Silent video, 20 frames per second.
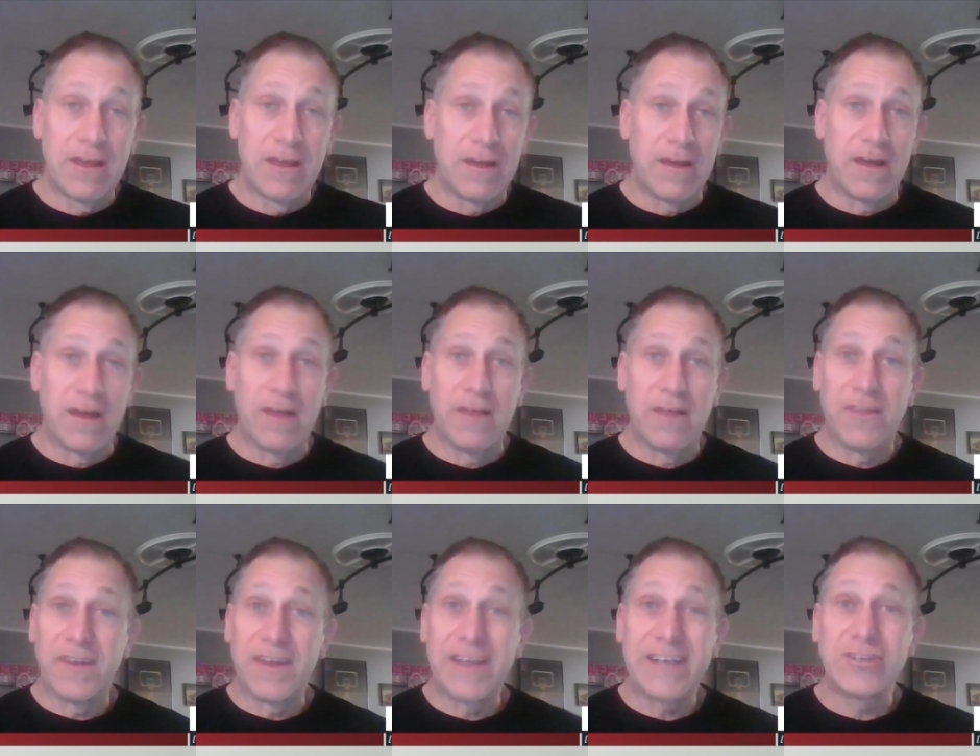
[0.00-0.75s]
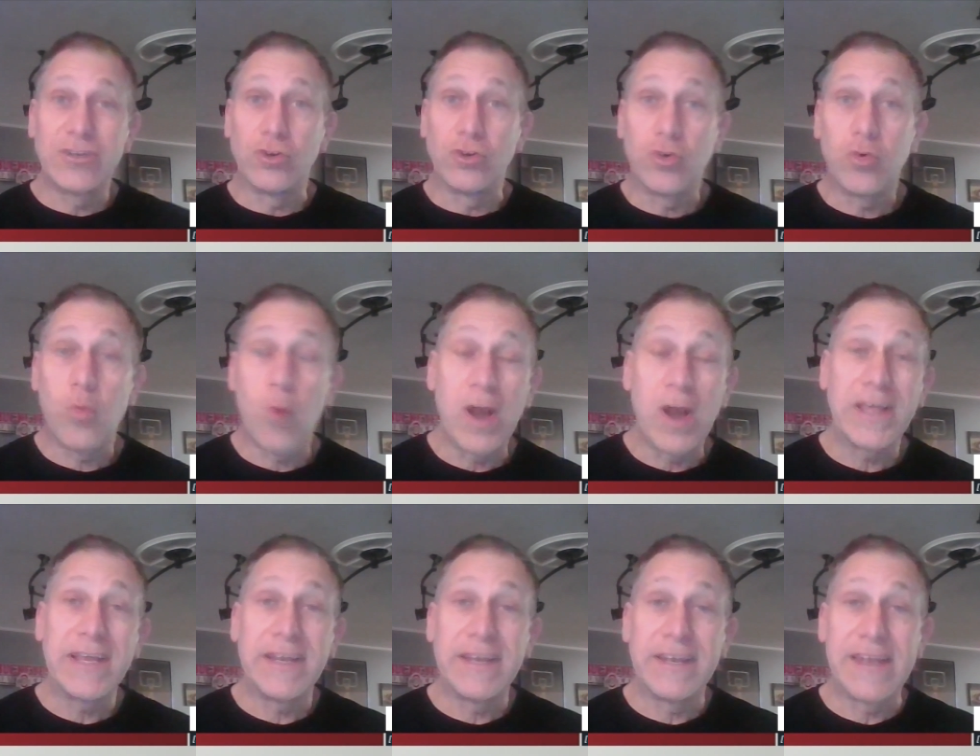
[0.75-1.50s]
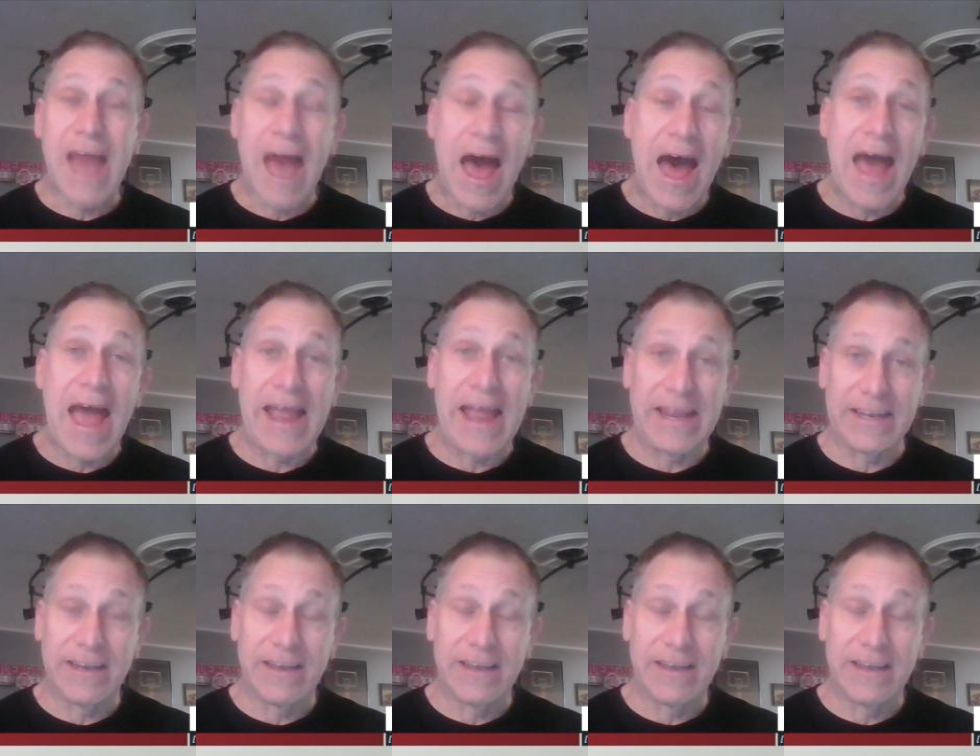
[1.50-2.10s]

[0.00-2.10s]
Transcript: The Knicks are 20-9